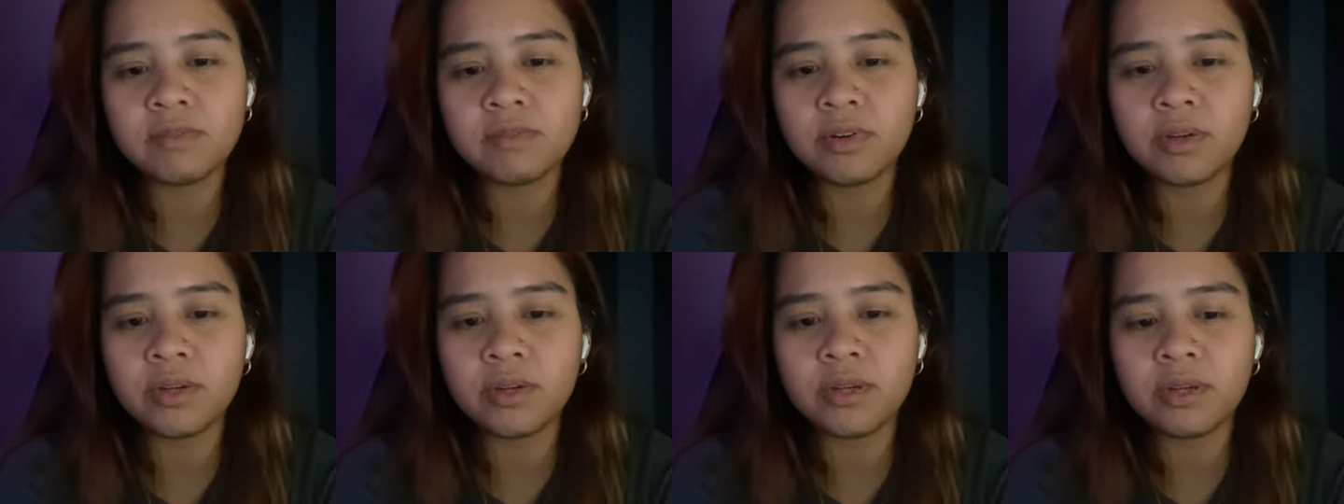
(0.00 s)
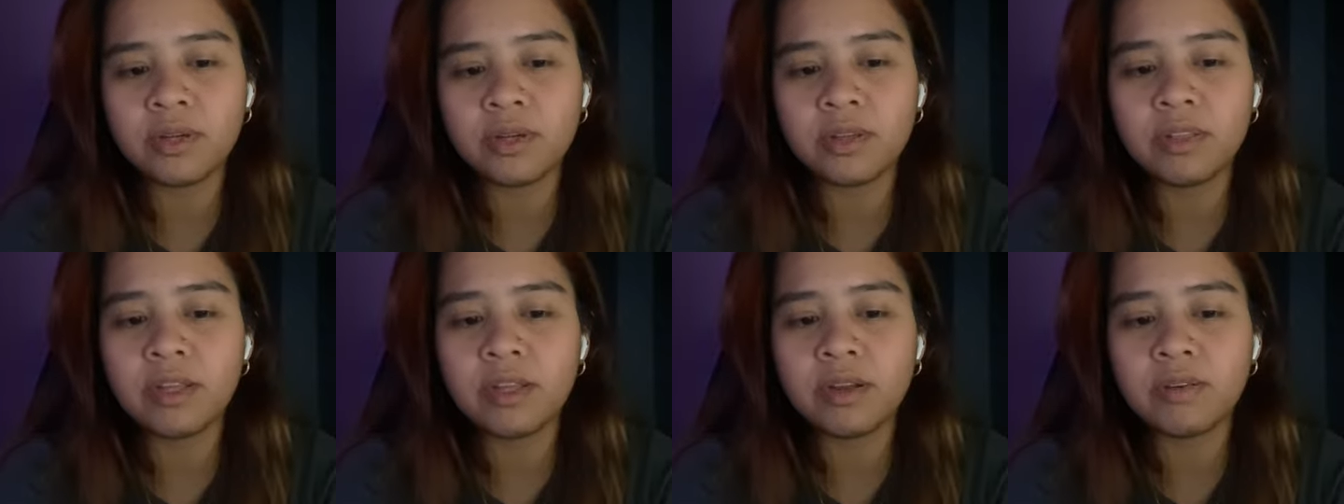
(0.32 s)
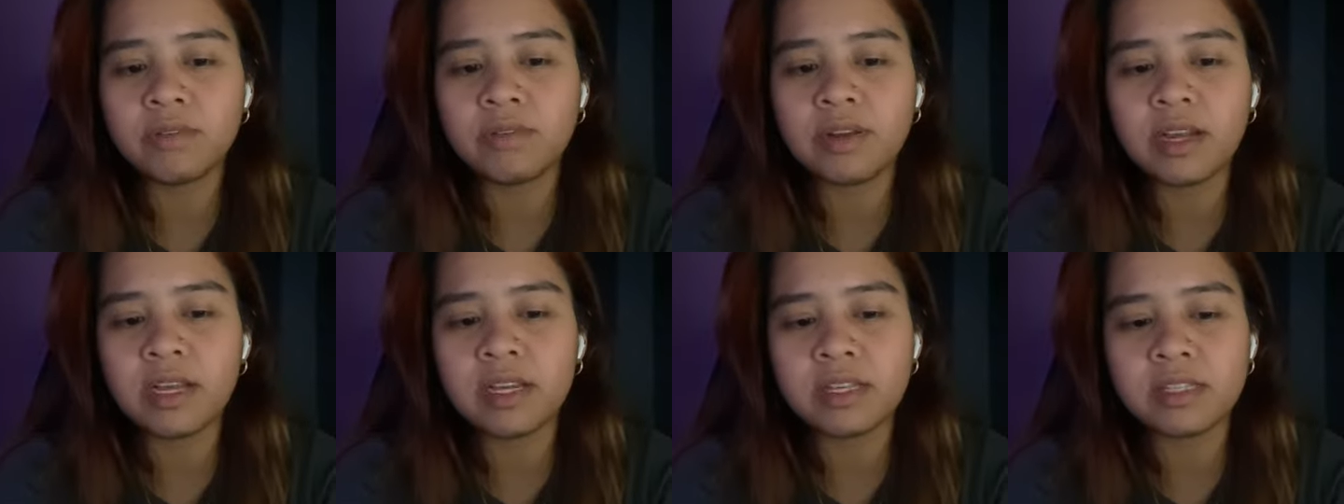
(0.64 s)
for their
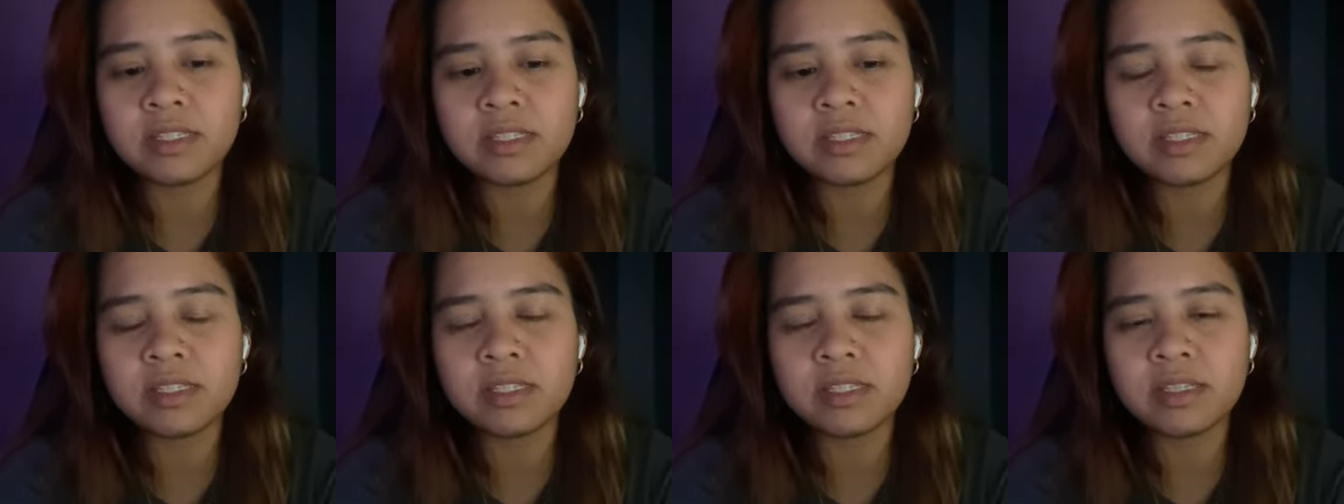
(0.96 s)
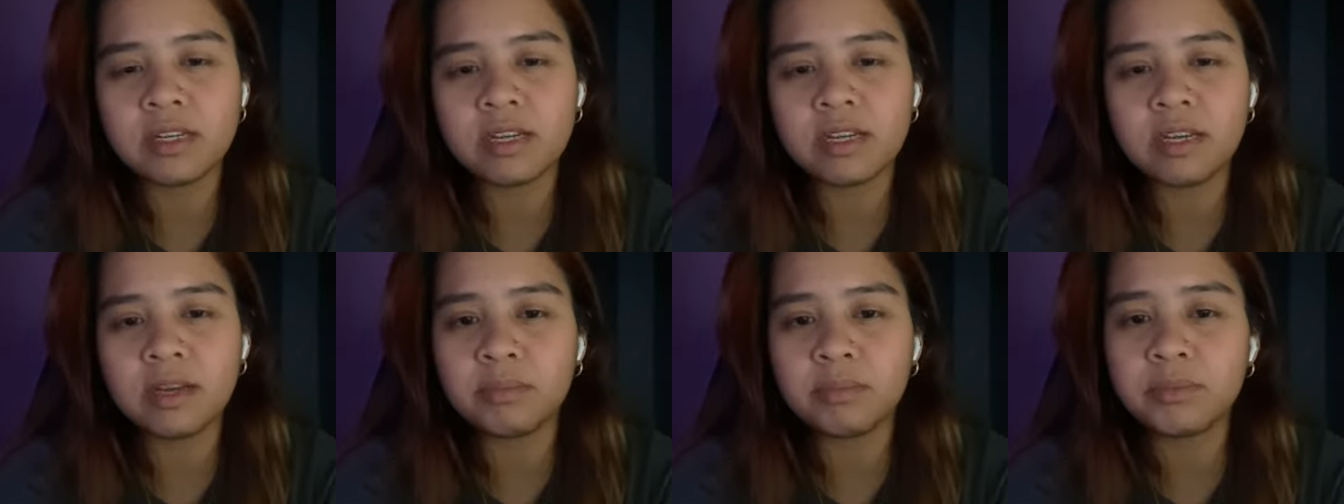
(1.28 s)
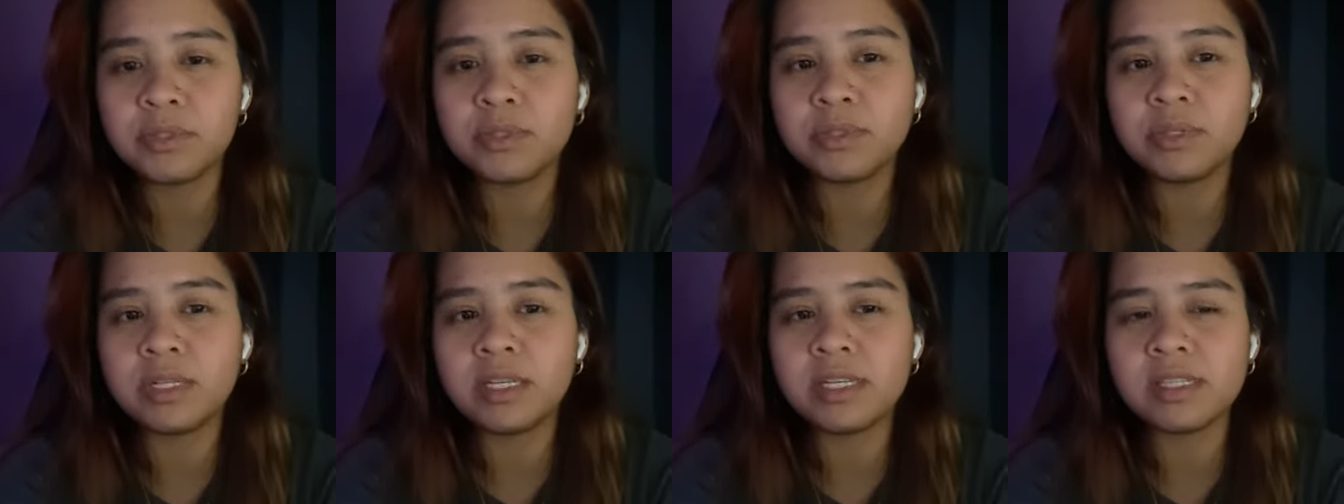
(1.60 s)
rights up
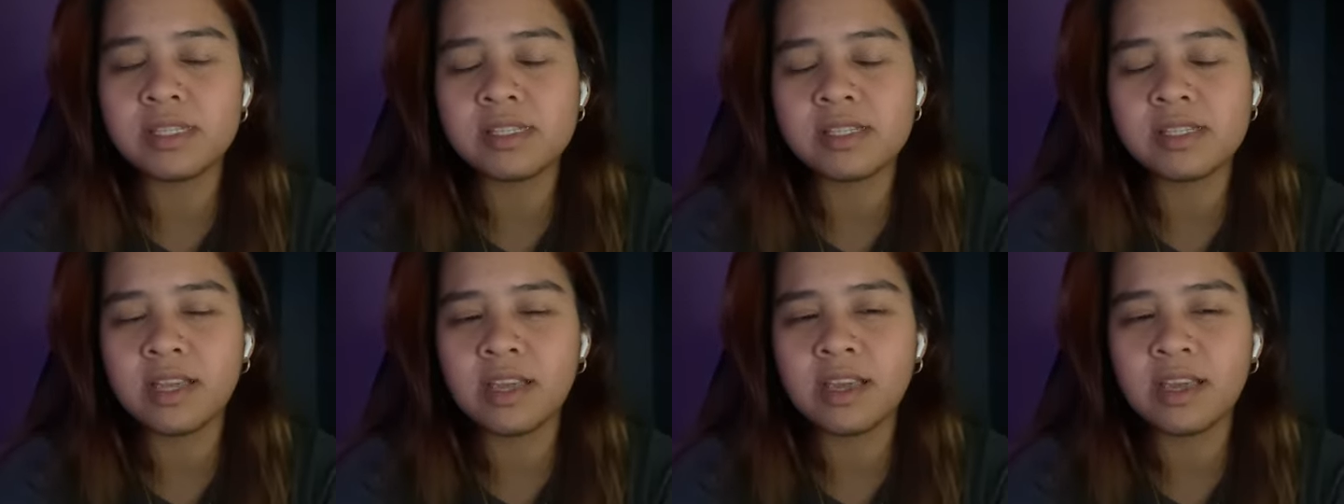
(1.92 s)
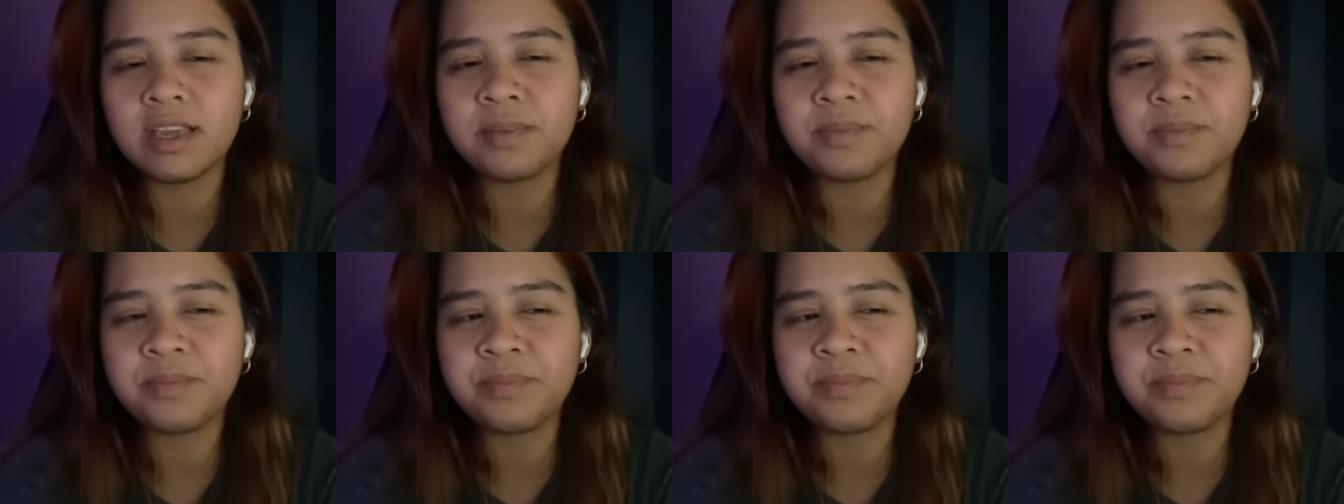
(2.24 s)
to this day.